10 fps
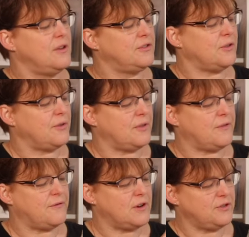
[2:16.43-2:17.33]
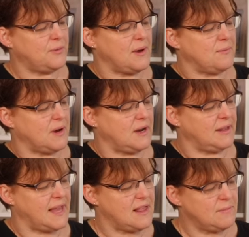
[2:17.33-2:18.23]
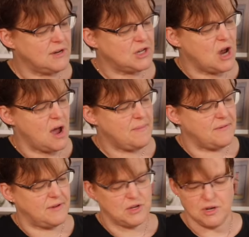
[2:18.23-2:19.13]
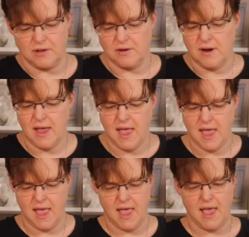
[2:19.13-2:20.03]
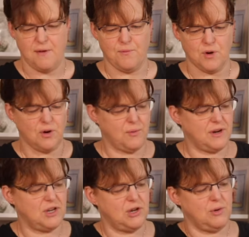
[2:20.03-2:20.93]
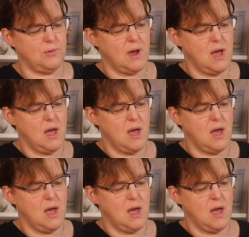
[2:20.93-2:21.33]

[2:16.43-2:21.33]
So the first way, we're going to lay them on top of each other, and we're going to